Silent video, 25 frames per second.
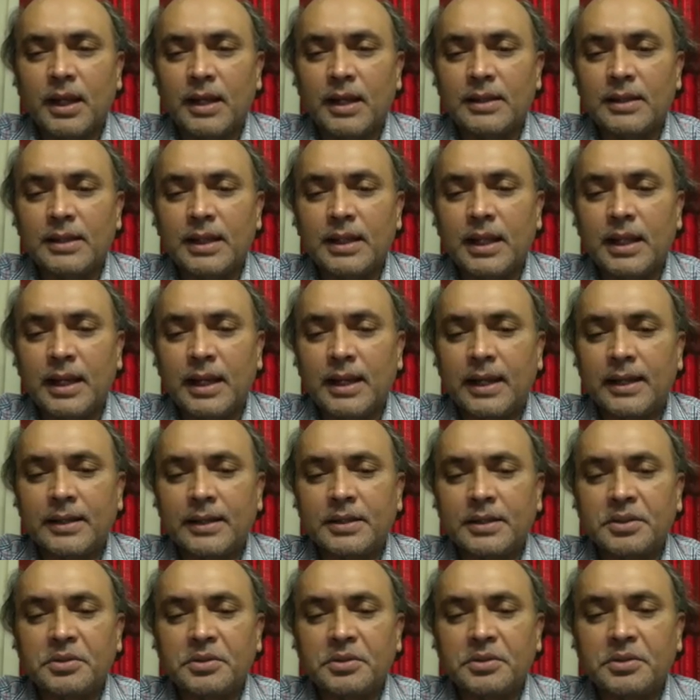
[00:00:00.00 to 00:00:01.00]
Nila
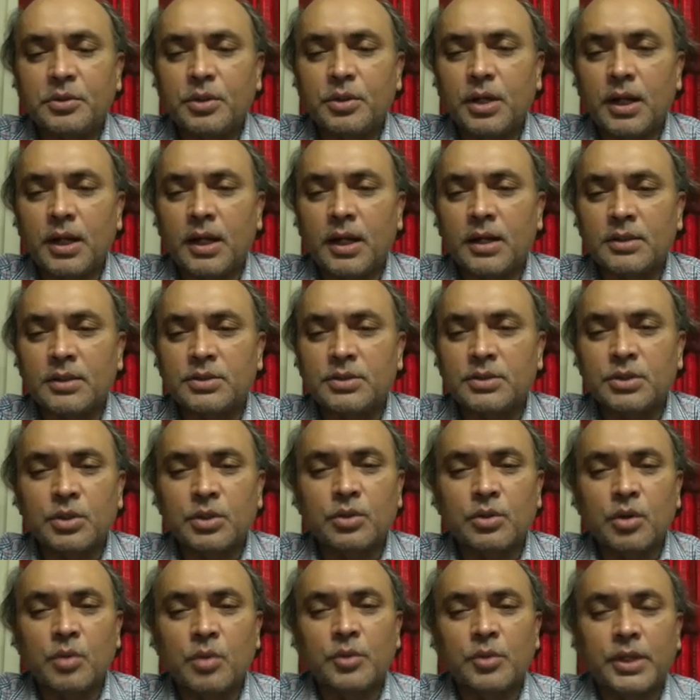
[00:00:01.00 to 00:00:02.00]
and you. So
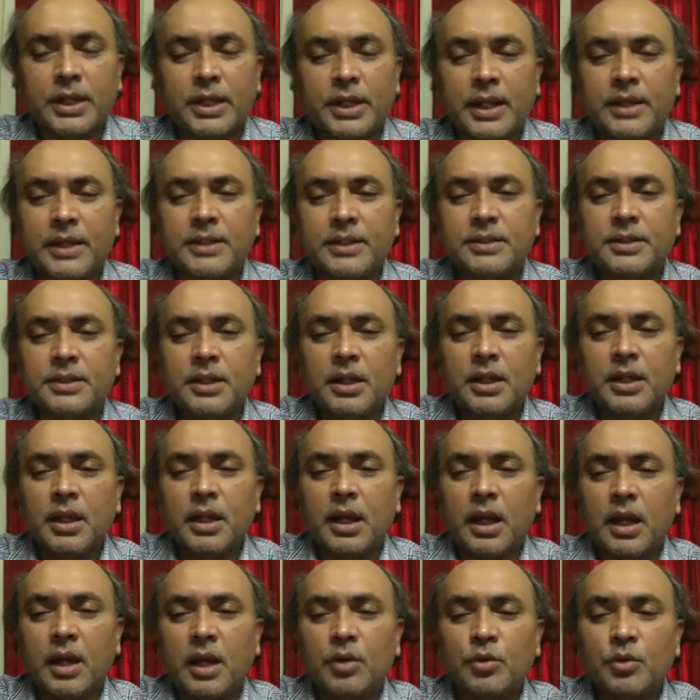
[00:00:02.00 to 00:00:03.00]
communicate
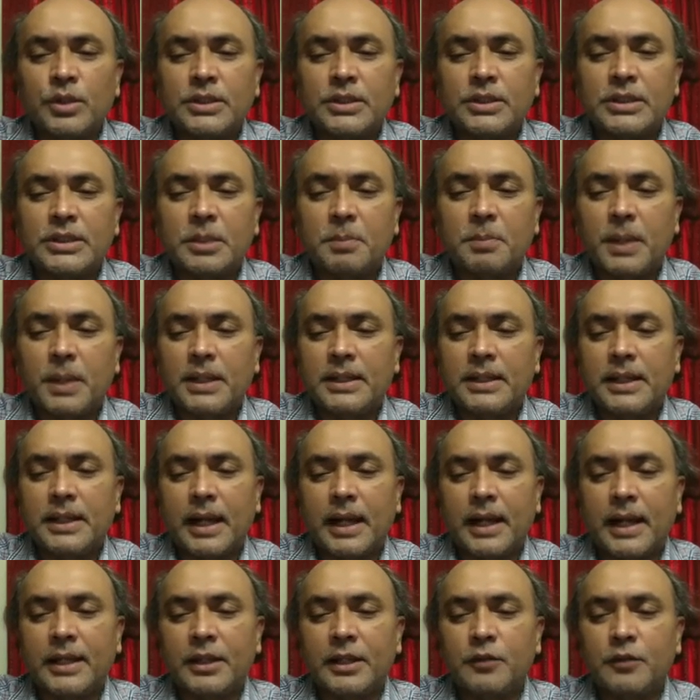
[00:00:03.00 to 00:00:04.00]
with Dipali.
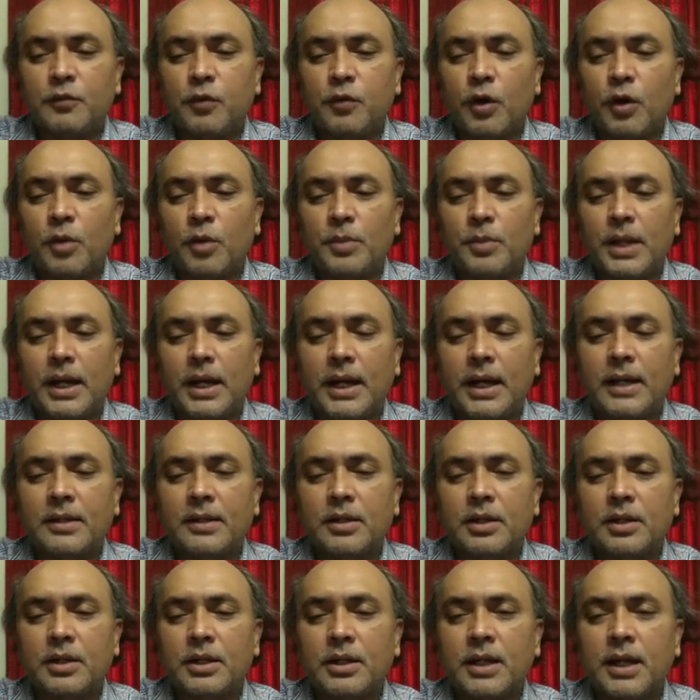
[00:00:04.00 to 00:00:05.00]
I informed her,
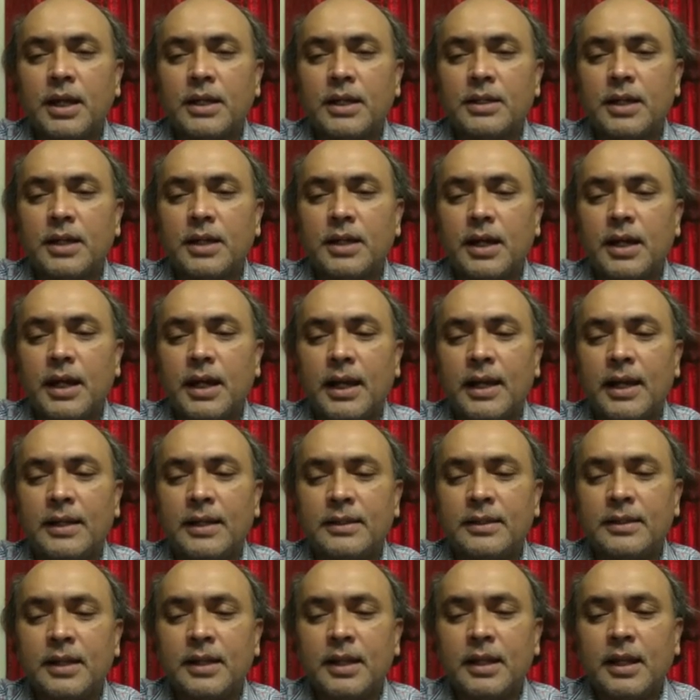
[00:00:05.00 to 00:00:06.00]

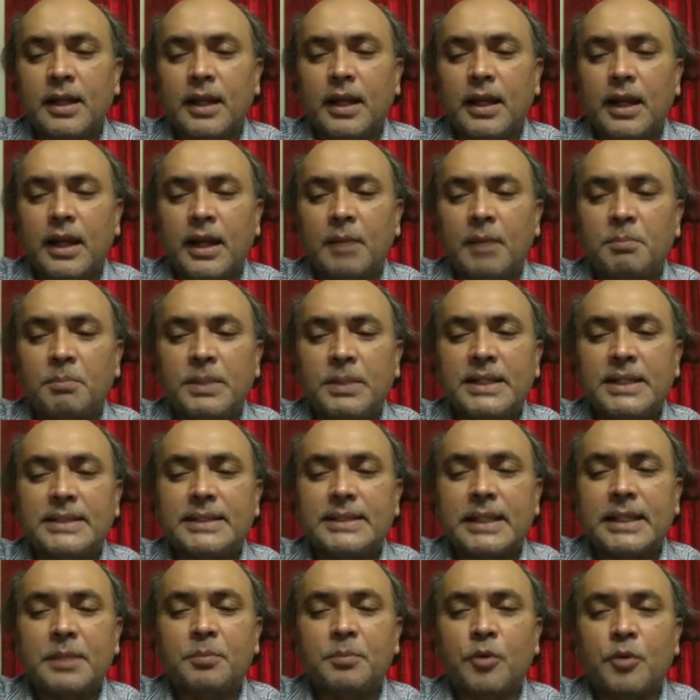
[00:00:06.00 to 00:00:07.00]
and please
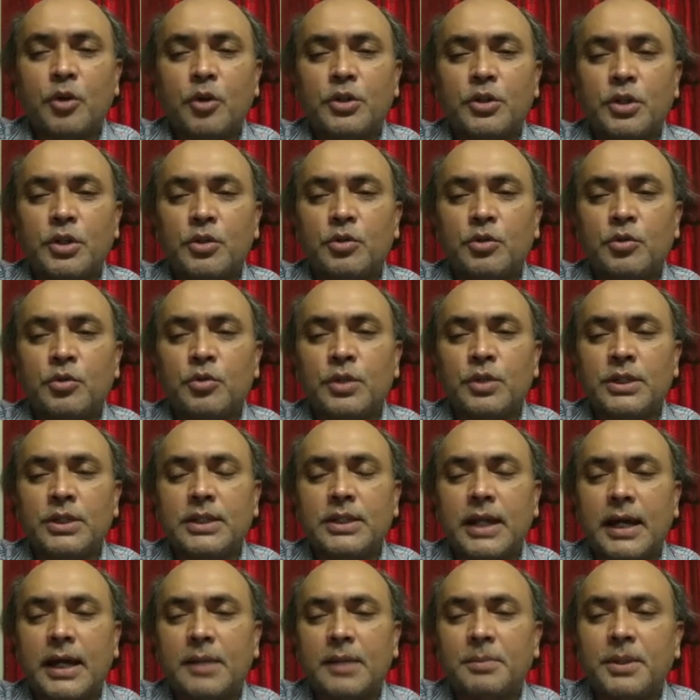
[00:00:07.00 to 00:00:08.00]
keep continue with
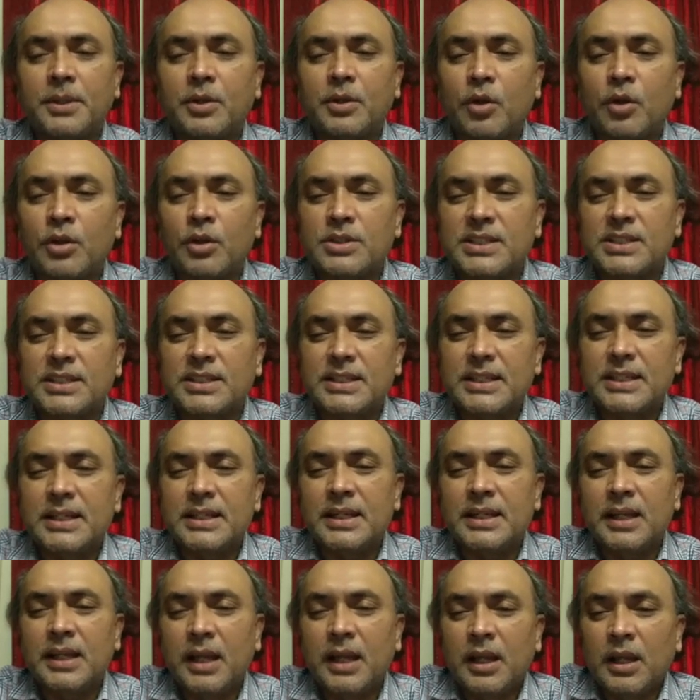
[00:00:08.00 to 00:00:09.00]
her because
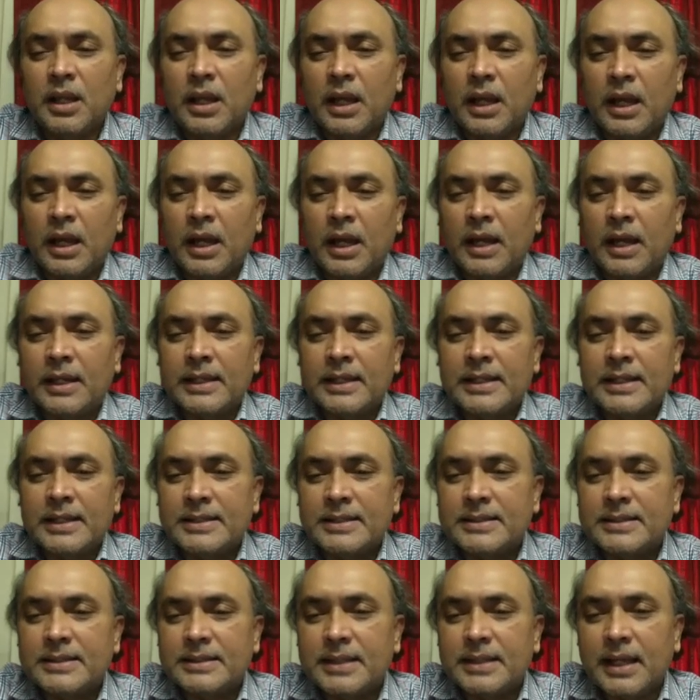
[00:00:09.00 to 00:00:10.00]
she
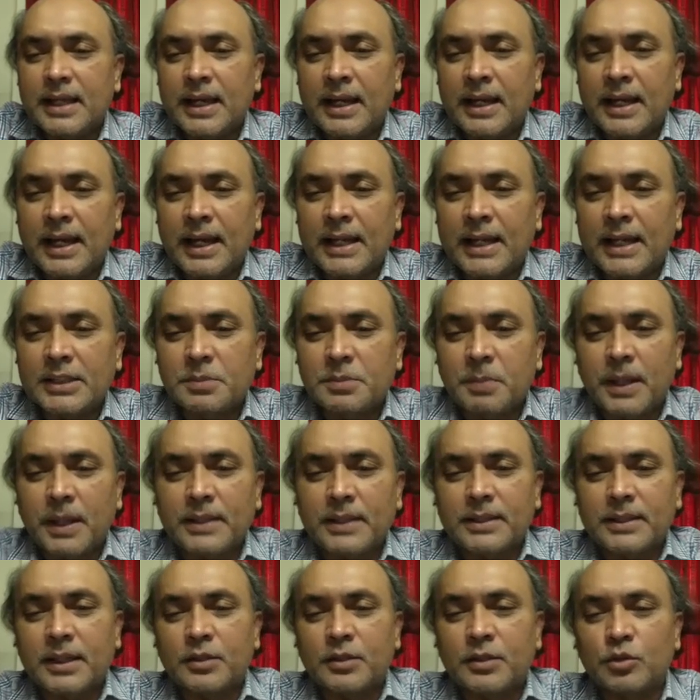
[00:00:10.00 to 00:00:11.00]
is
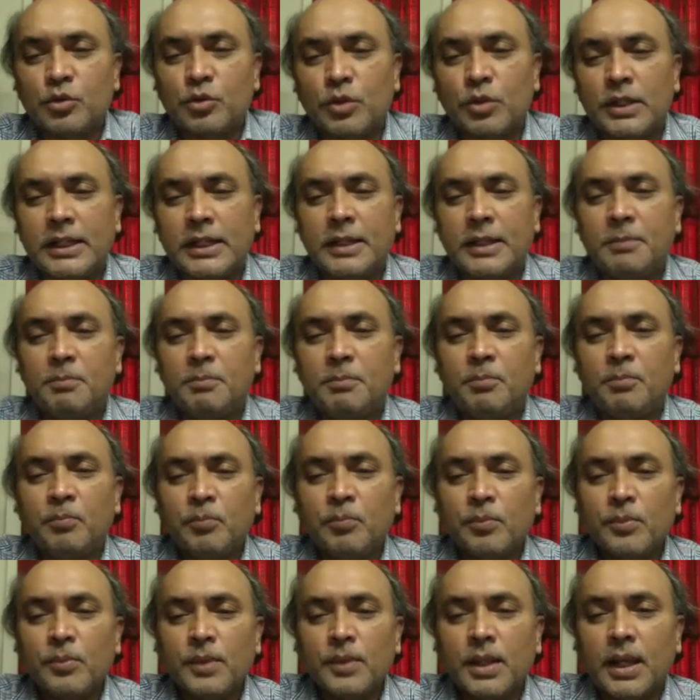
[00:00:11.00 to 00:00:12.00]
expected to leave
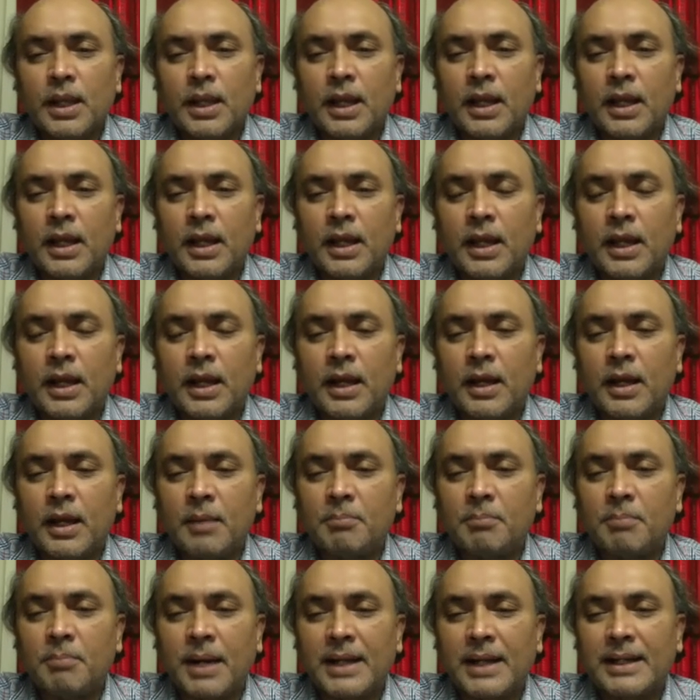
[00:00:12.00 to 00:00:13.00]

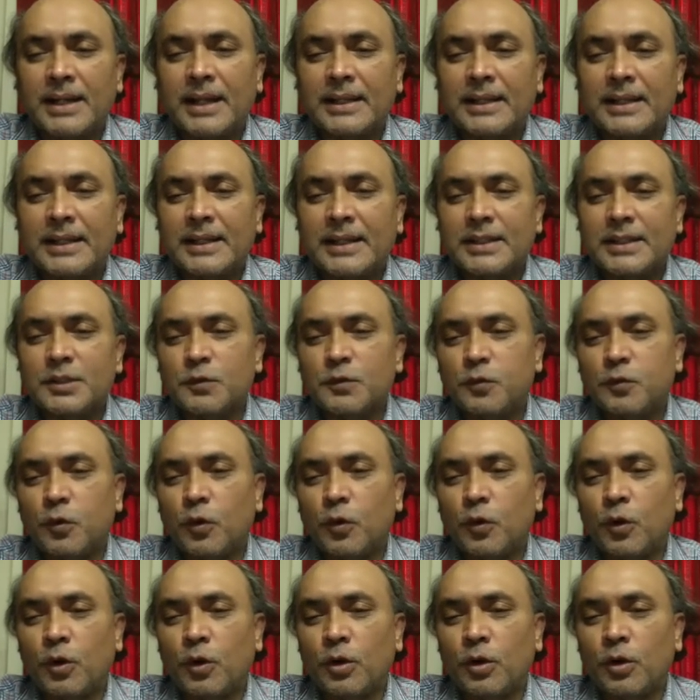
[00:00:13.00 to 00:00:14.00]
Bangladesh
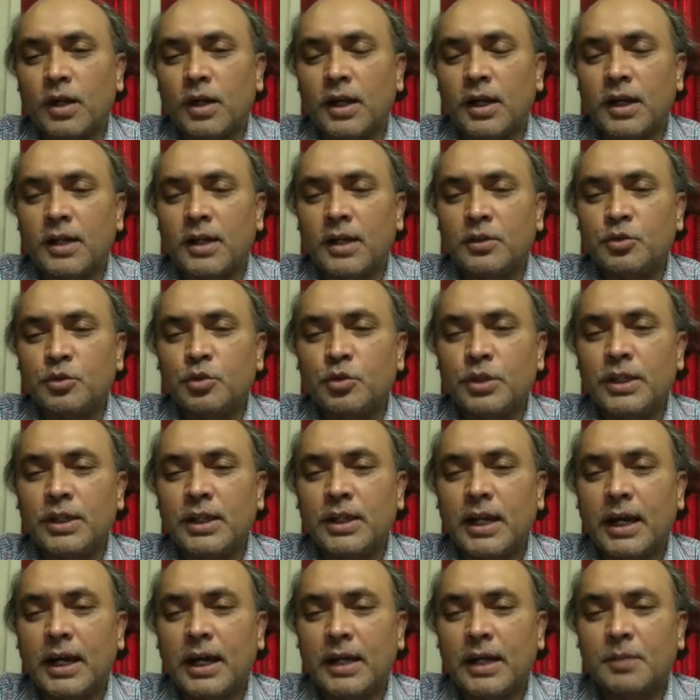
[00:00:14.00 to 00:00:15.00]
for
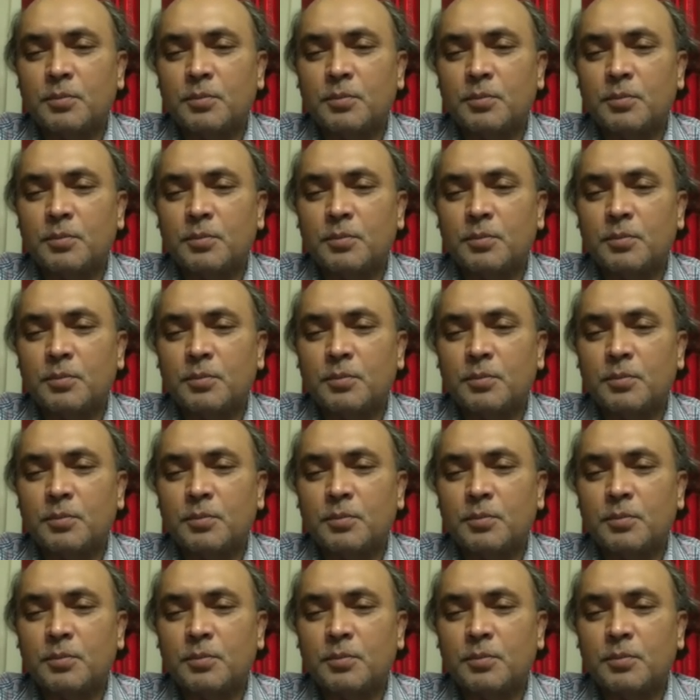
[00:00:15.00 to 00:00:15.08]
doing her